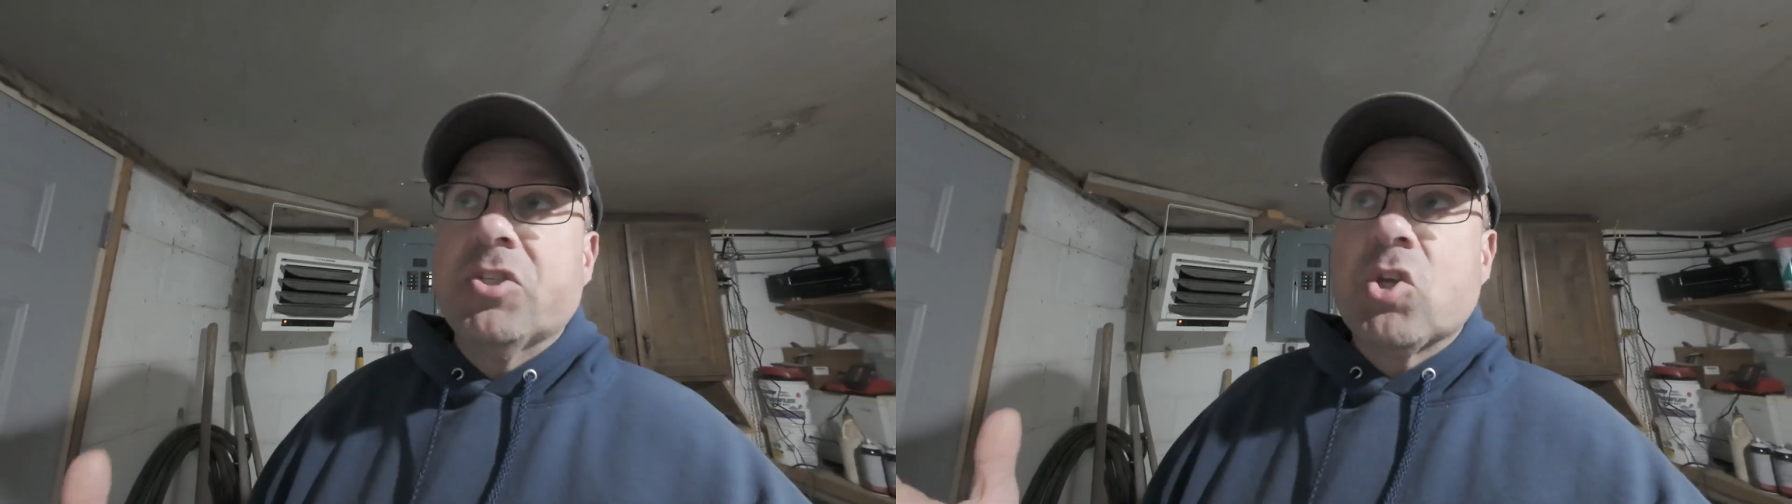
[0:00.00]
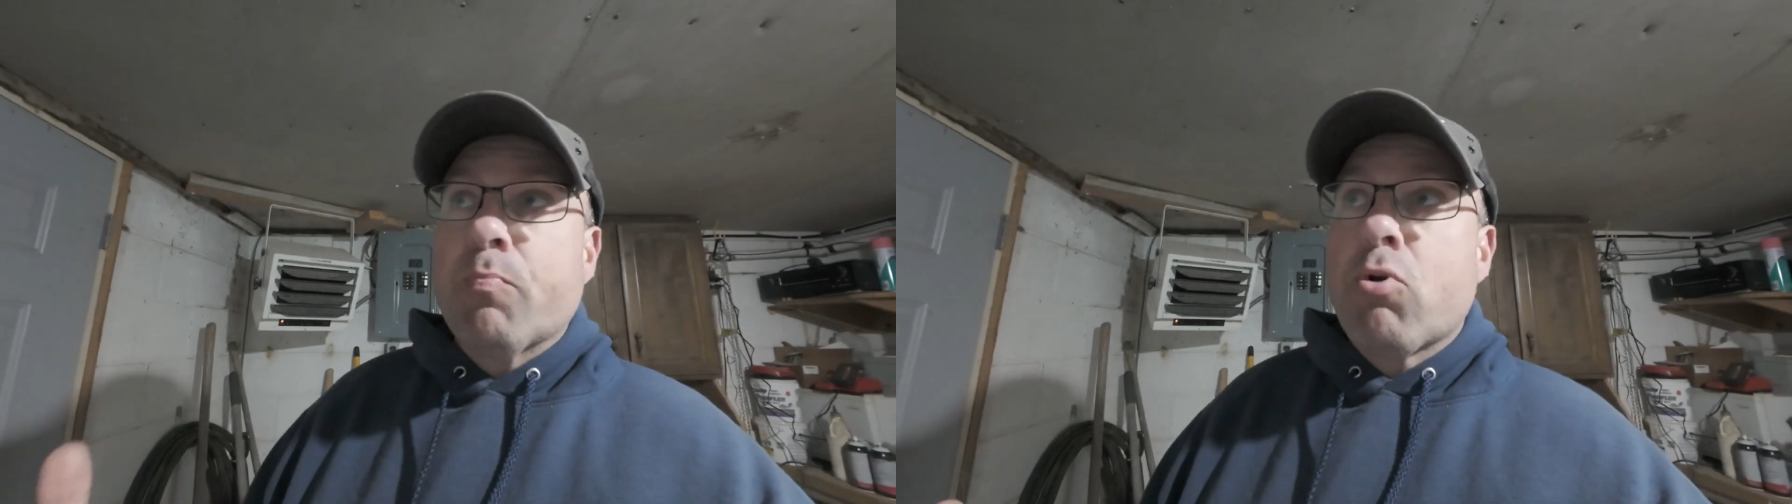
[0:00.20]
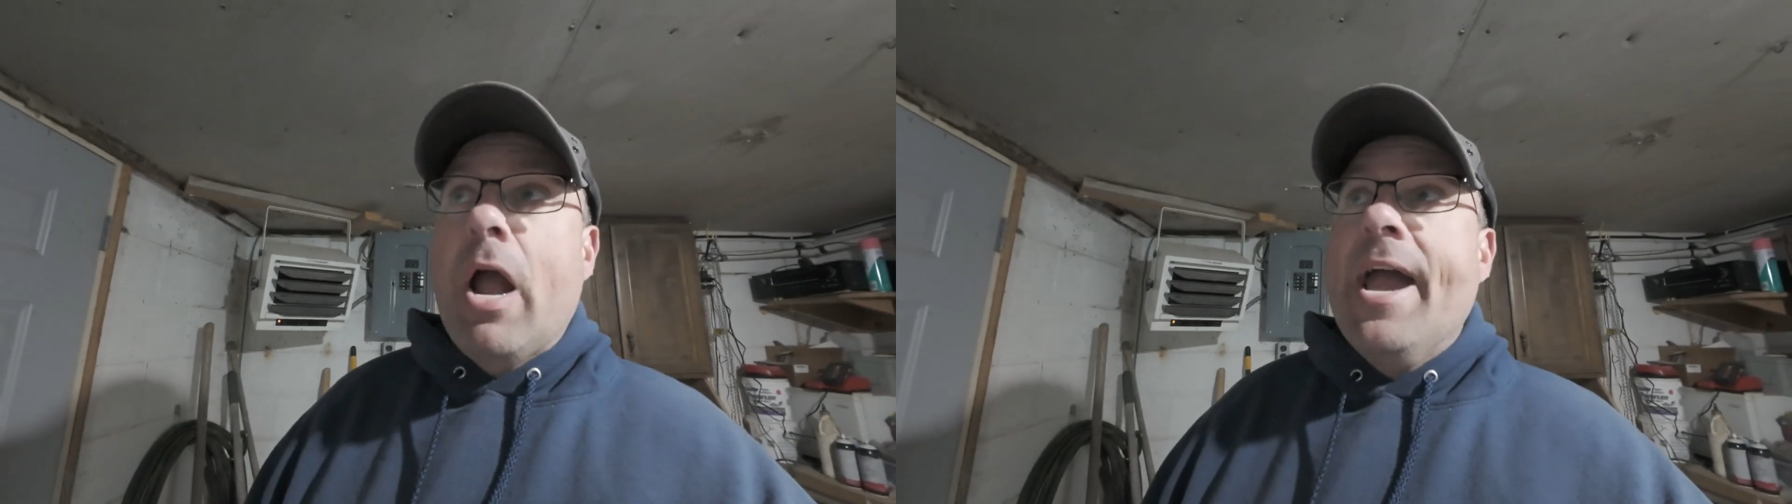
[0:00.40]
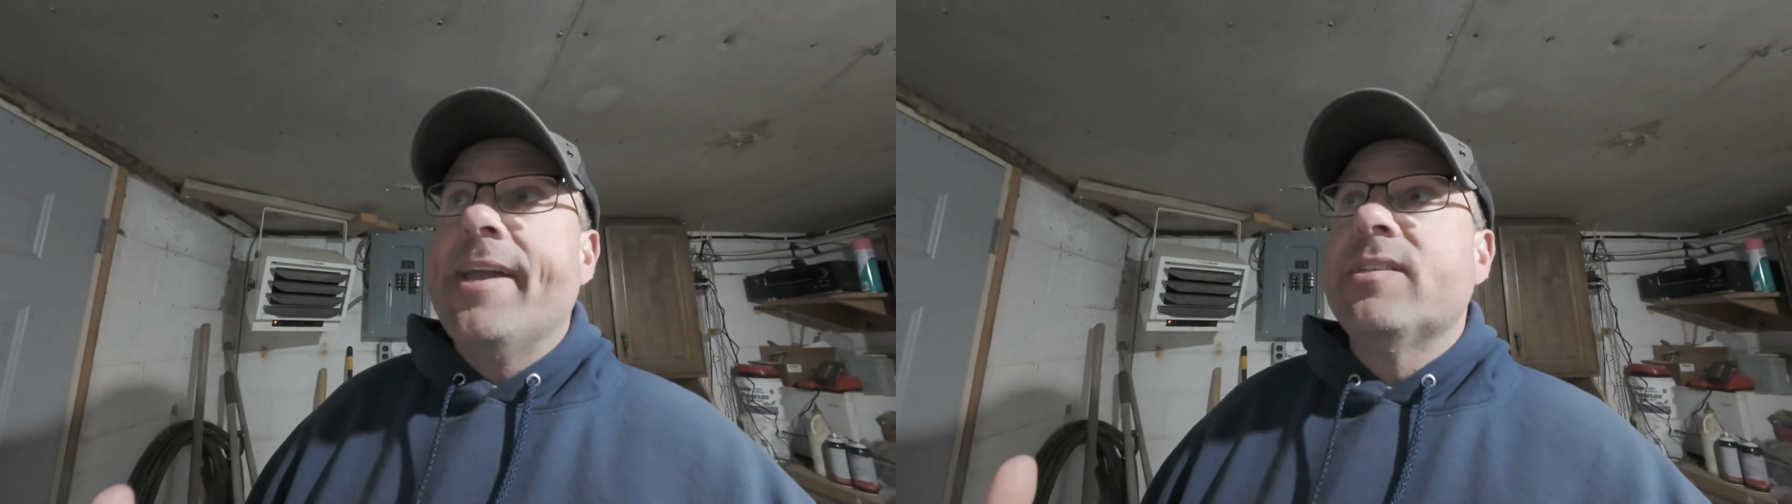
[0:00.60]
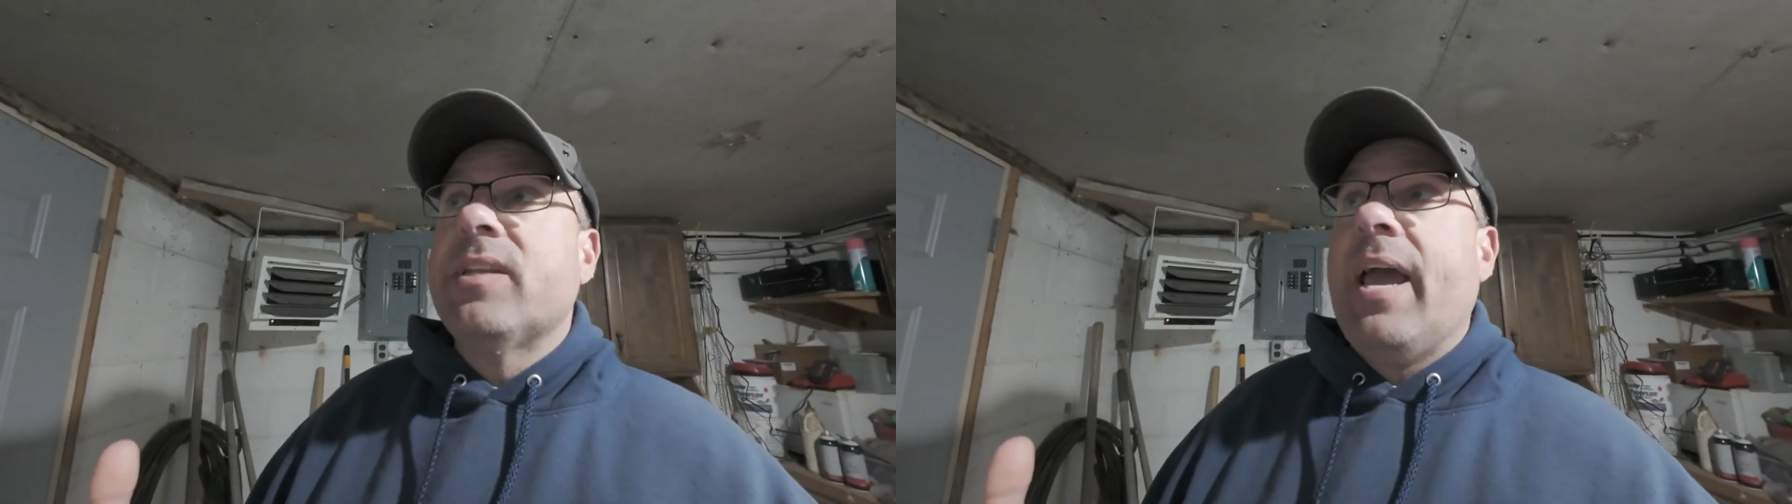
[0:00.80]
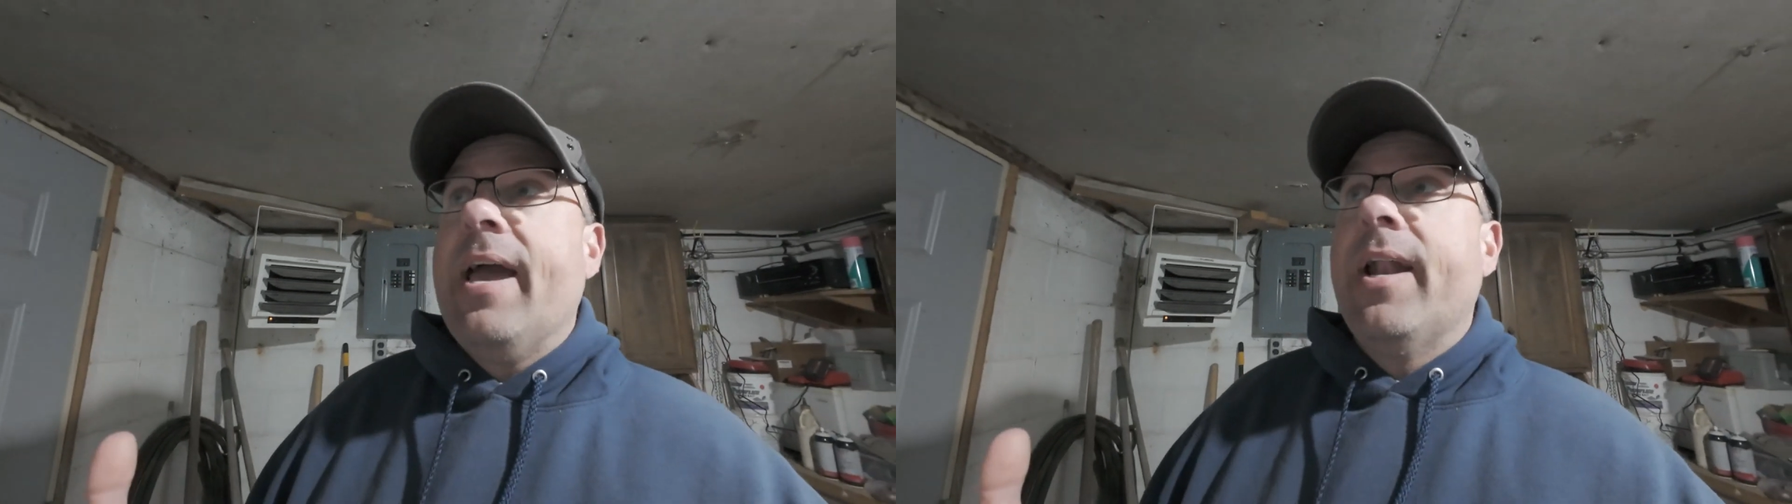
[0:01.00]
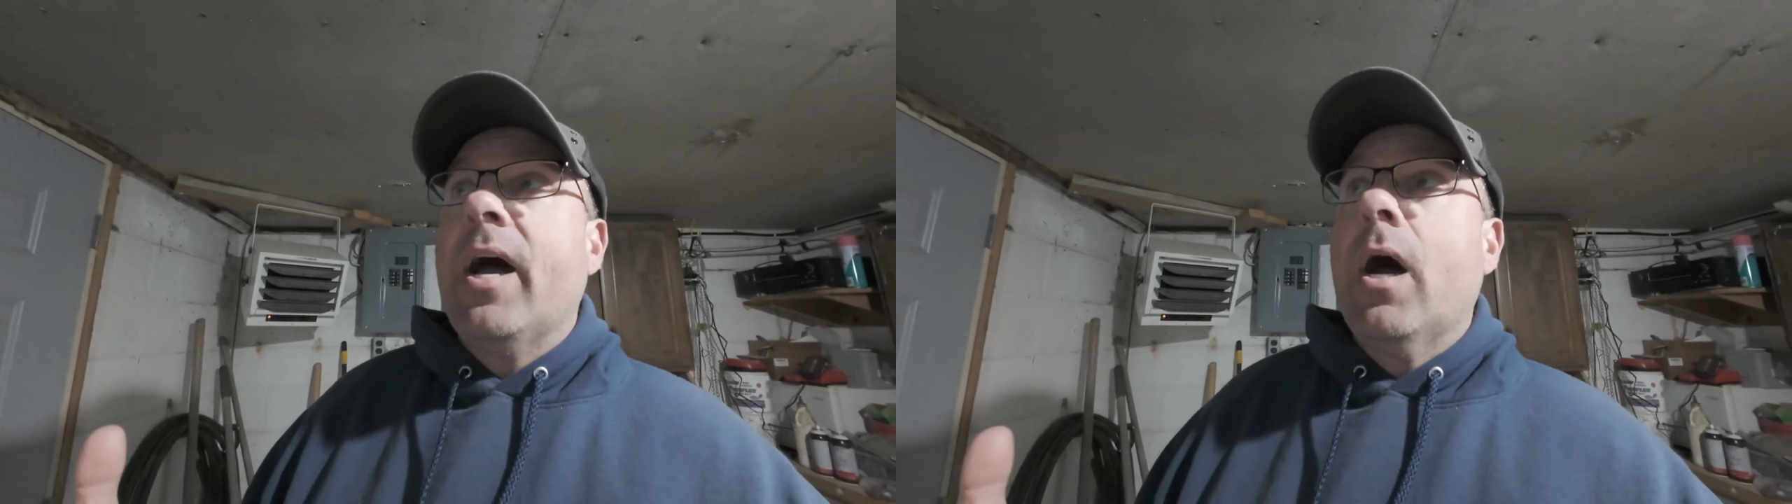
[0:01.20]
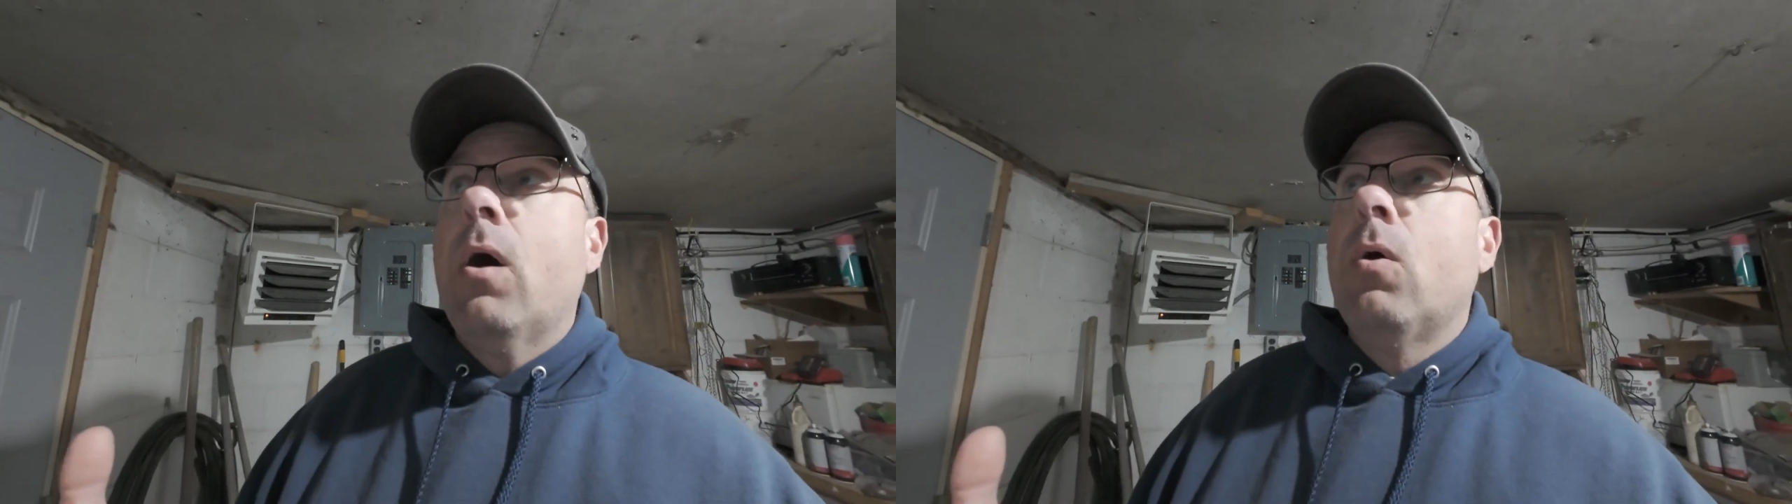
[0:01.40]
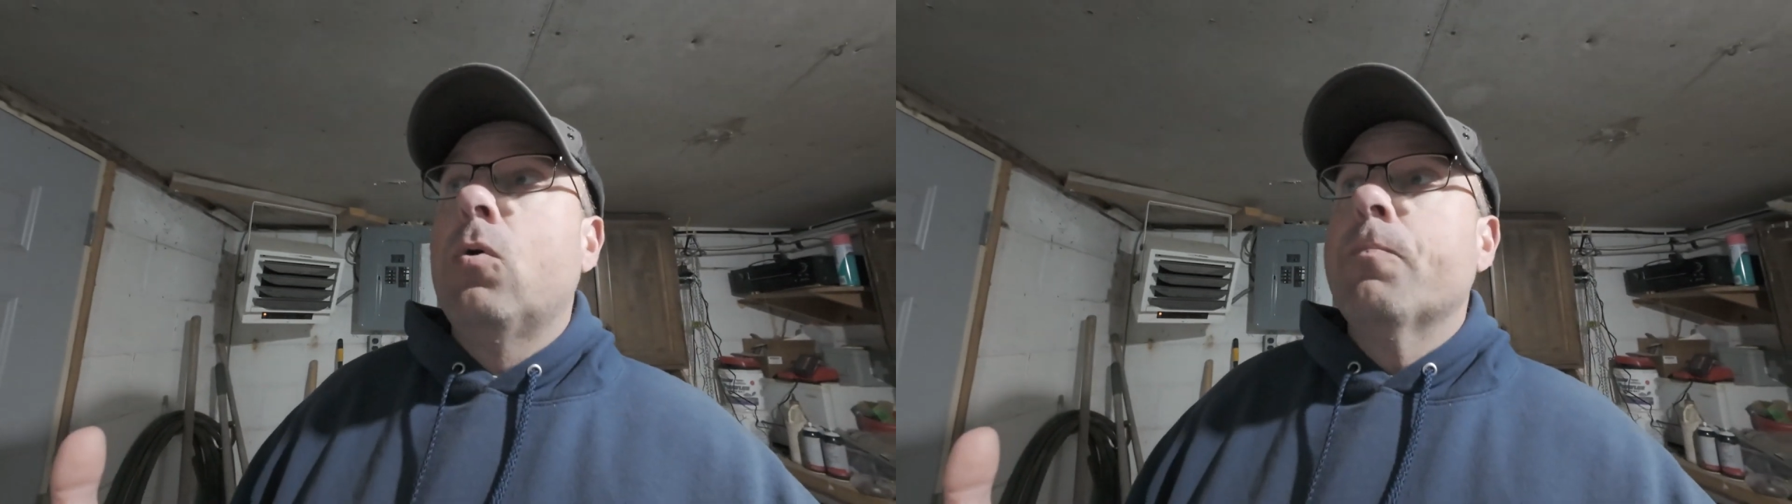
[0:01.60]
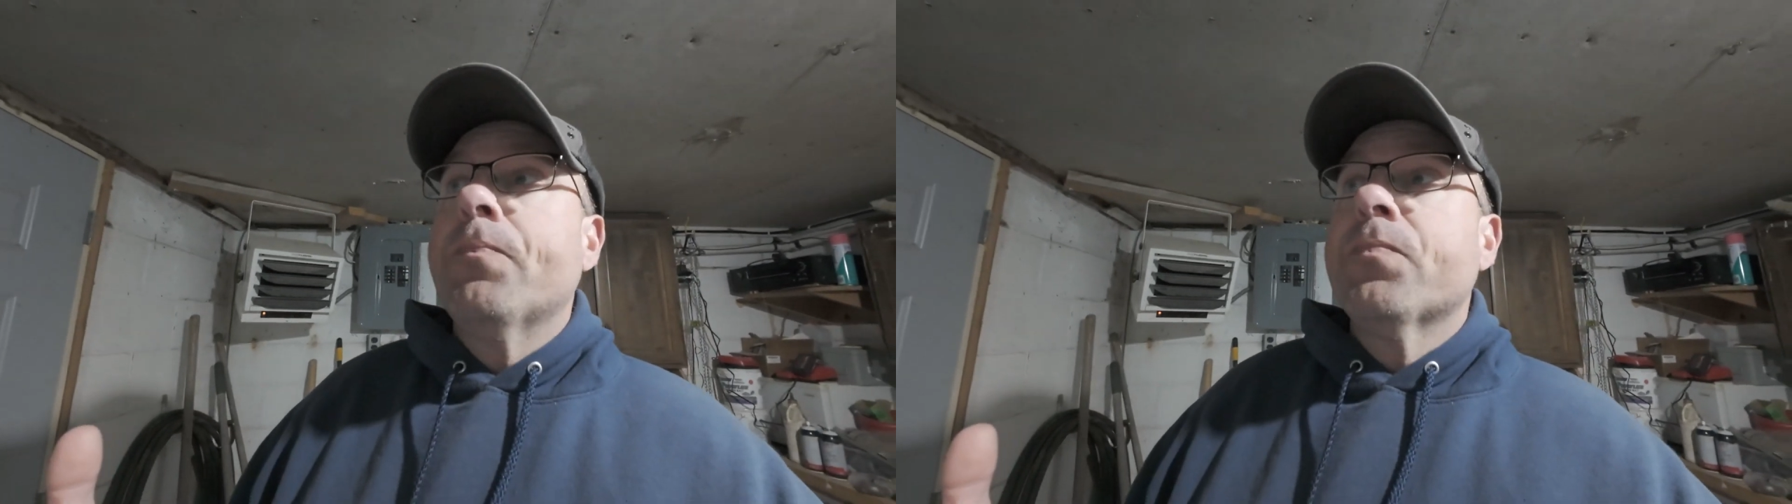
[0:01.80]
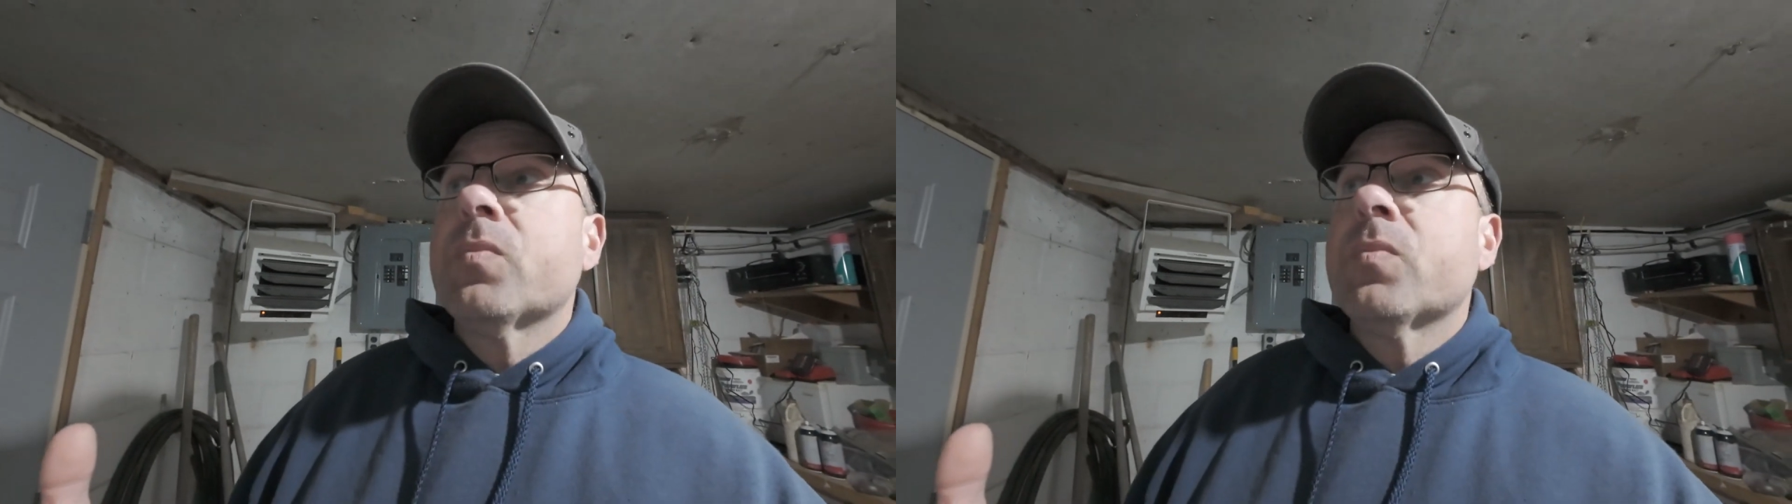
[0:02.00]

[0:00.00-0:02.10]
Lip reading: surprised at how